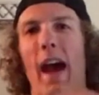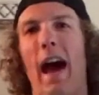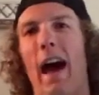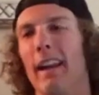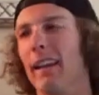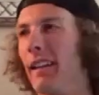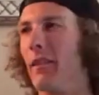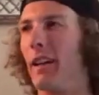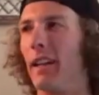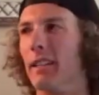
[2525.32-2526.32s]
bad
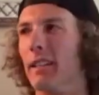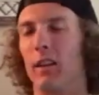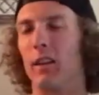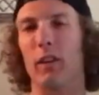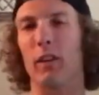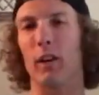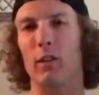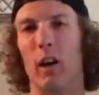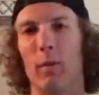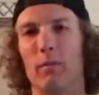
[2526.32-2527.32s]
when stuff
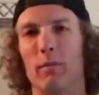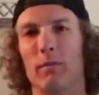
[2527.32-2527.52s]
flares up.